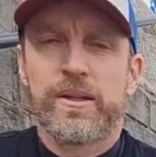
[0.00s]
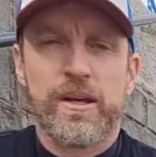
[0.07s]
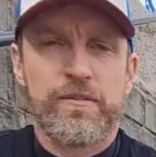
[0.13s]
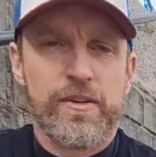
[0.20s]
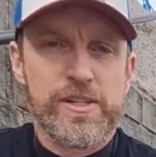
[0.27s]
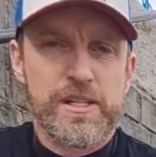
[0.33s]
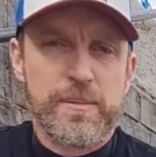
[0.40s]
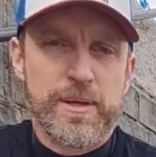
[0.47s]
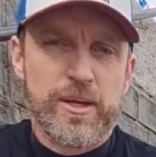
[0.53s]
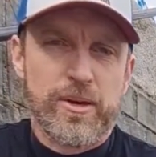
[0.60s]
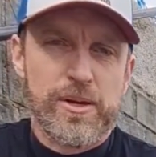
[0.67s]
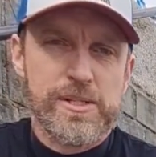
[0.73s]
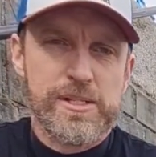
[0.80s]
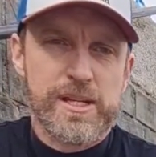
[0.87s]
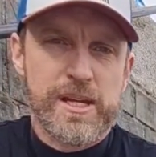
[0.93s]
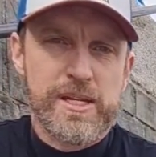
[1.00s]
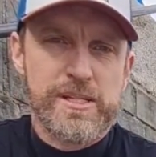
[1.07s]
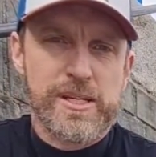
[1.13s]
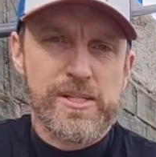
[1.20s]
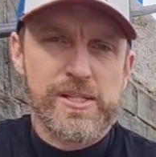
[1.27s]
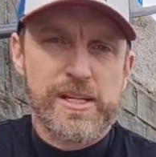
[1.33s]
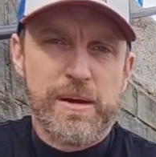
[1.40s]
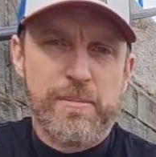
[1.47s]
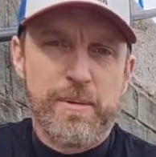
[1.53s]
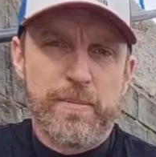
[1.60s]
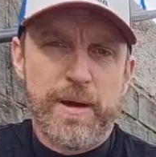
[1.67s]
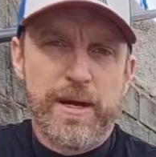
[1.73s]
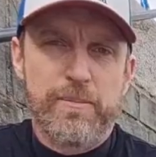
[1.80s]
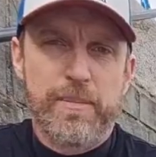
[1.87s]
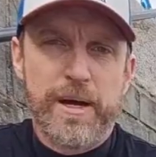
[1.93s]
Okay, first up then guys is step
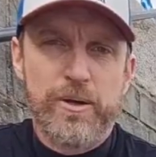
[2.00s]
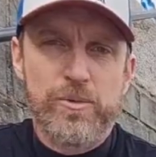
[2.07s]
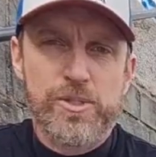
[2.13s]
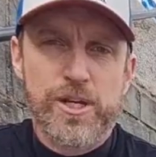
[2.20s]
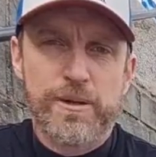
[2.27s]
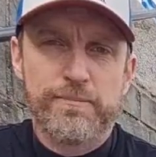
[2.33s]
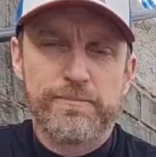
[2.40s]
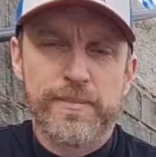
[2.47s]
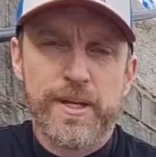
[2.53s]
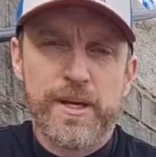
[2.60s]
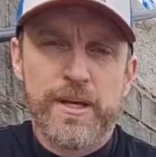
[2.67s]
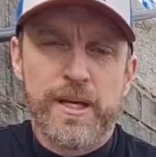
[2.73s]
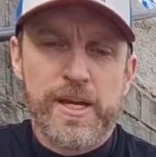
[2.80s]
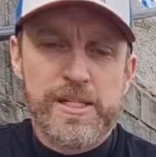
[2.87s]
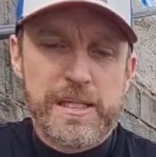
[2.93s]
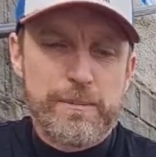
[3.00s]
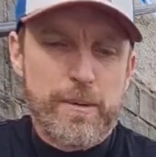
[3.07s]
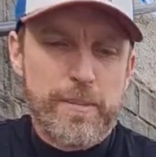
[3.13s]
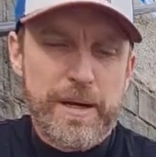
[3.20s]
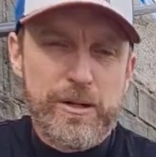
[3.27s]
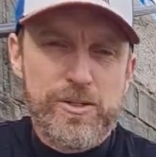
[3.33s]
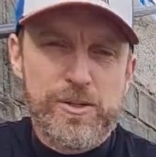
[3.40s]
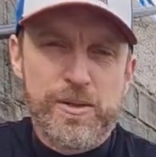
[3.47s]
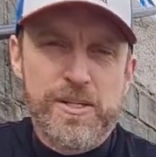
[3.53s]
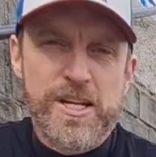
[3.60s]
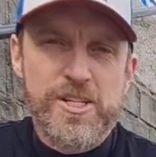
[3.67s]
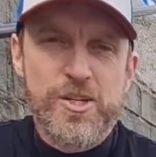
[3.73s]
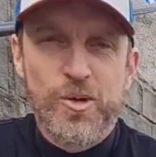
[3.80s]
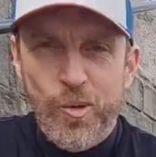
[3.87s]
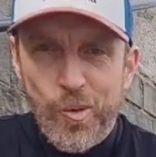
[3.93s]
back paddle turn. Okay, step back paddle turn
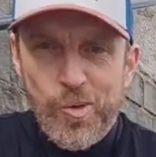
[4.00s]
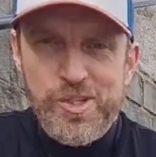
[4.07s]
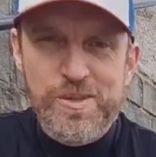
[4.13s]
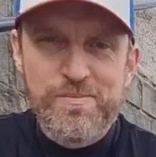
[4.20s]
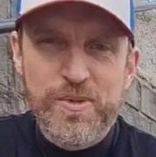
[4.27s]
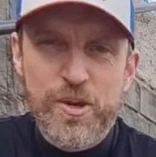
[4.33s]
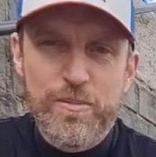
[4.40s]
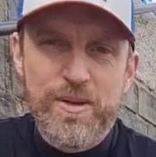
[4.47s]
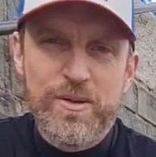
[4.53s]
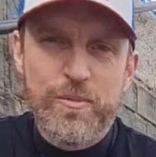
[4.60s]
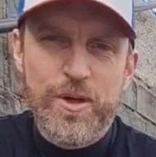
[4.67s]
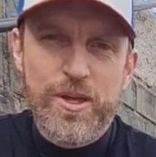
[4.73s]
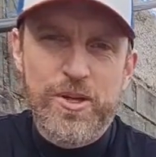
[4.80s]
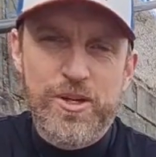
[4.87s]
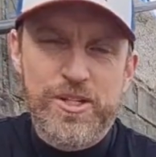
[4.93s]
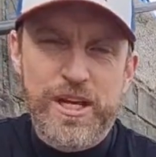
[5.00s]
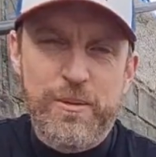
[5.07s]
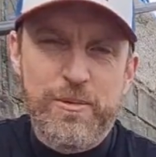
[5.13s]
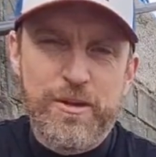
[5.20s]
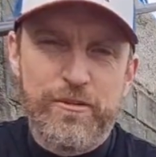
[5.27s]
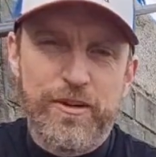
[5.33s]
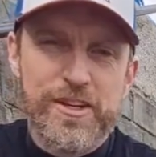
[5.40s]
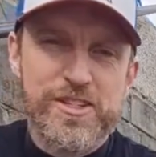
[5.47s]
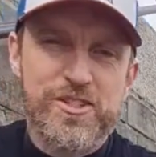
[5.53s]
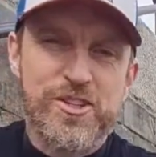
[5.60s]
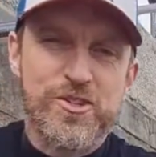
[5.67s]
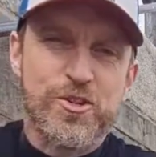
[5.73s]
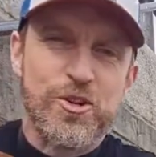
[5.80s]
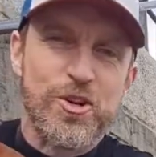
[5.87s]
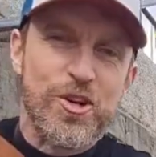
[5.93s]
is an awesome movement, whether you're just out with your
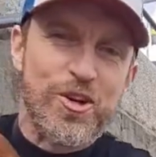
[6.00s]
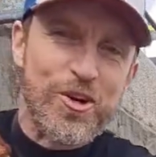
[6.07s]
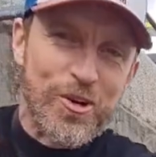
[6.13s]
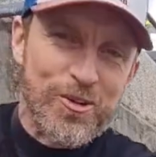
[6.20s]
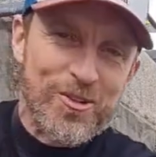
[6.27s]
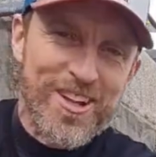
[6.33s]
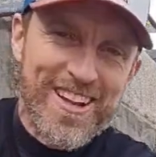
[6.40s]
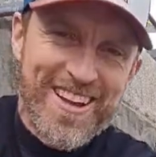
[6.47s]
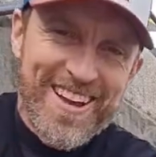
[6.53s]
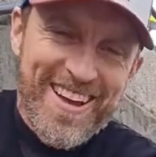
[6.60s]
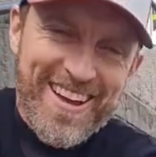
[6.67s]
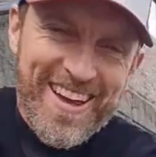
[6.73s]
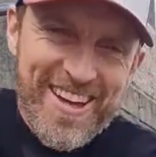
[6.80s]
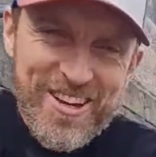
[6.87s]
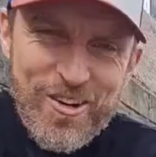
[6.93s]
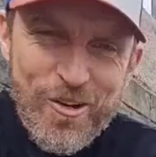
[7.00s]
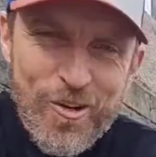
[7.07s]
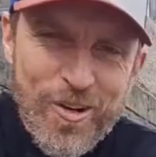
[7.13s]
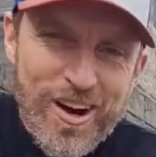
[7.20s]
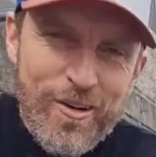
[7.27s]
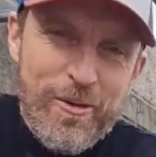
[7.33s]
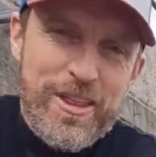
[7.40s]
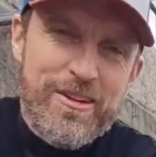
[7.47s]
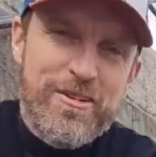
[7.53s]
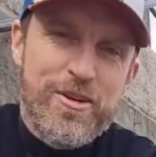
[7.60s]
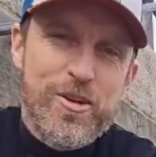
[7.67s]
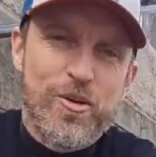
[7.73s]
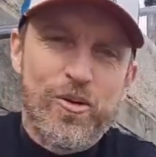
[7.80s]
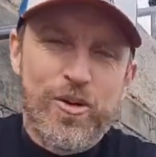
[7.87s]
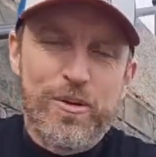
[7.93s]
friends trying to look cool, okay, or whether
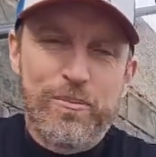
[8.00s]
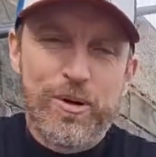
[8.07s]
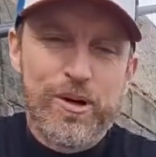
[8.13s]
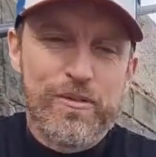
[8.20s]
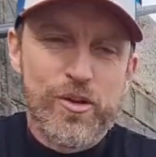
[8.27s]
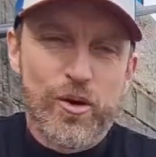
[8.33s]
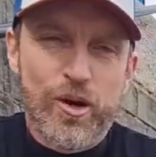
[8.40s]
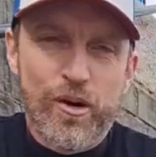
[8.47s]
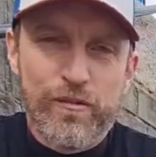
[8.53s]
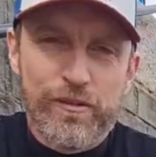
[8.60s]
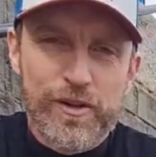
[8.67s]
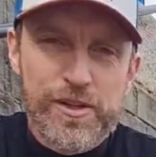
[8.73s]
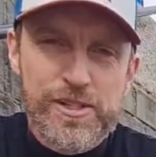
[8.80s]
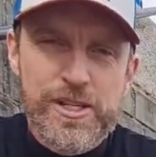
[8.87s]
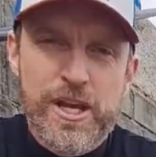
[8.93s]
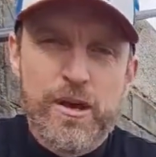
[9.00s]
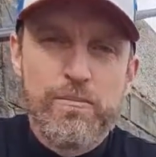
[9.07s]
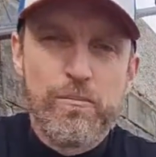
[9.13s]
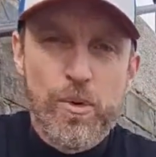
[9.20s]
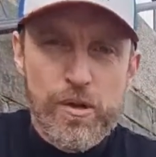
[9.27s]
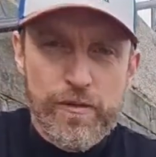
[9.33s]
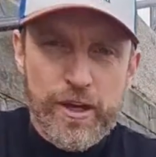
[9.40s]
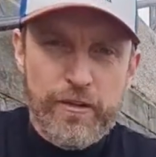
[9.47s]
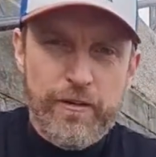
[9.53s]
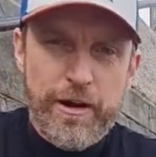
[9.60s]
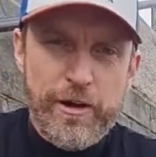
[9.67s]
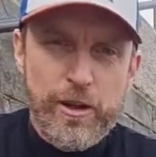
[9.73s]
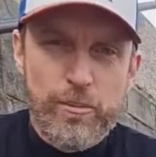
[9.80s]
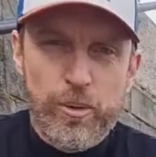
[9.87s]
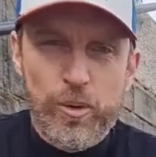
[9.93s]
you're improving your confidence moving
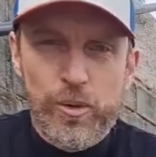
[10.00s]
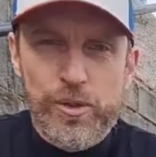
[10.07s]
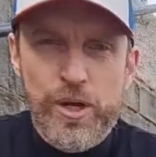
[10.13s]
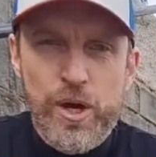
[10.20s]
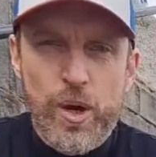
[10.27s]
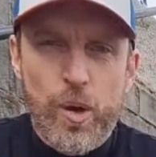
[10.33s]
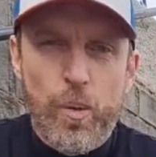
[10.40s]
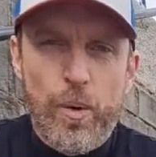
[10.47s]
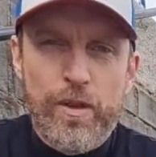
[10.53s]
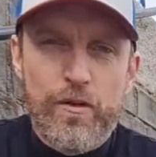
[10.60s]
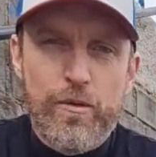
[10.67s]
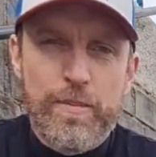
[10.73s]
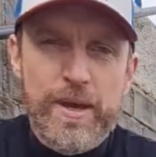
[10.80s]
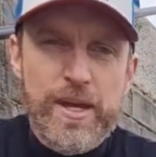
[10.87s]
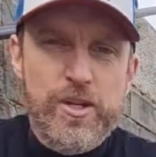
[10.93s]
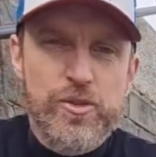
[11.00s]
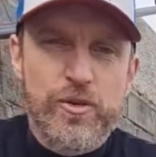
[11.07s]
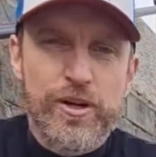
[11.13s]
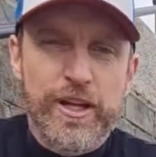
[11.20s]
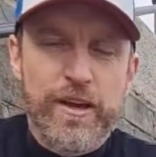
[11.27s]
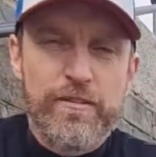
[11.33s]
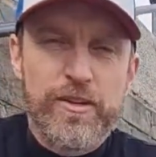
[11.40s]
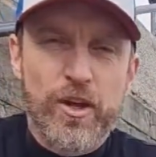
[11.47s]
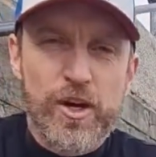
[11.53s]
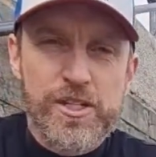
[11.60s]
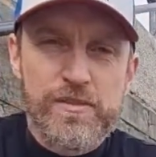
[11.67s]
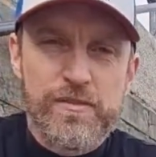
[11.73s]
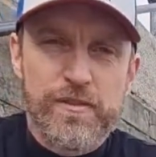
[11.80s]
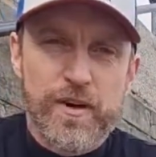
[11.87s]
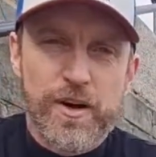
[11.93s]
around on the board, or whether it be trying to get
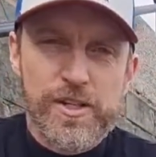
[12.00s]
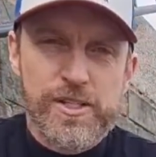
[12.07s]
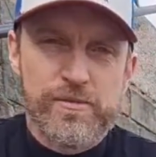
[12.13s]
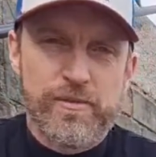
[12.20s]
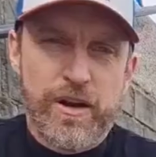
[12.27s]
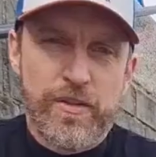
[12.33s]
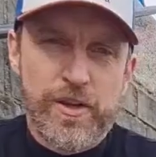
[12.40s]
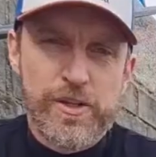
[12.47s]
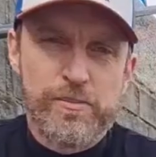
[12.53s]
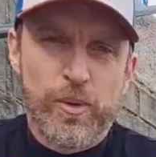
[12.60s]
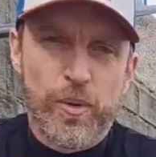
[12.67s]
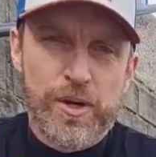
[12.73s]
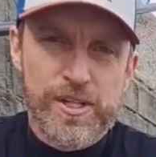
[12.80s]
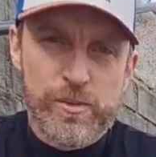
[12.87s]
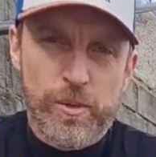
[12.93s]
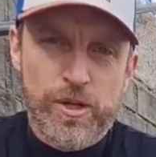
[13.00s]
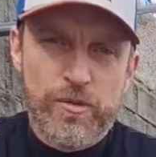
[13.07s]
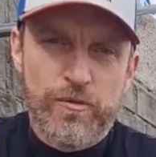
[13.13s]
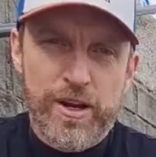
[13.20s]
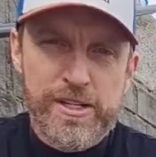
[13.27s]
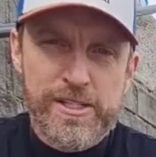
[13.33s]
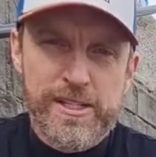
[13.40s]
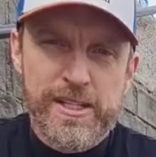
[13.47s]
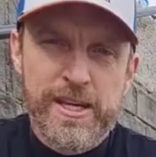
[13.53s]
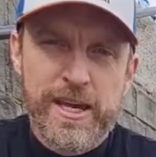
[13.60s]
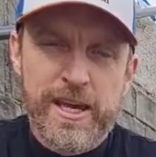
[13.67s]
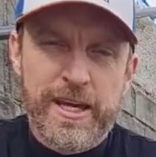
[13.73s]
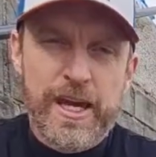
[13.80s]
nice and fast around those buoys when you're racing.